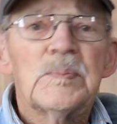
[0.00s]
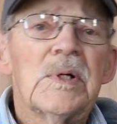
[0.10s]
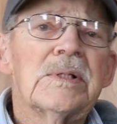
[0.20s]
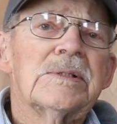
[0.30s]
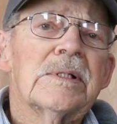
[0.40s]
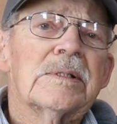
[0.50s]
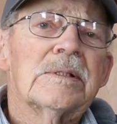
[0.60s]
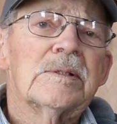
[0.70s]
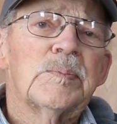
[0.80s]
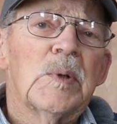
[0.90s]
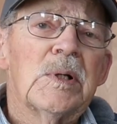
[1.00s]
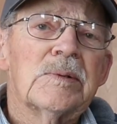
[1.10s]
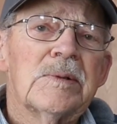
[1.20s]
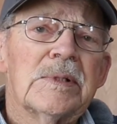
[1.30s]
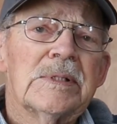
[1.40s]
project has
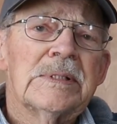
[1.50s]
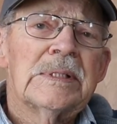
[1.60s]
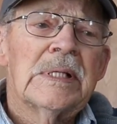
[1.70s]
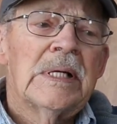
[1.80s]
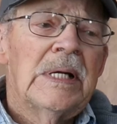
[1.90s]
progressed,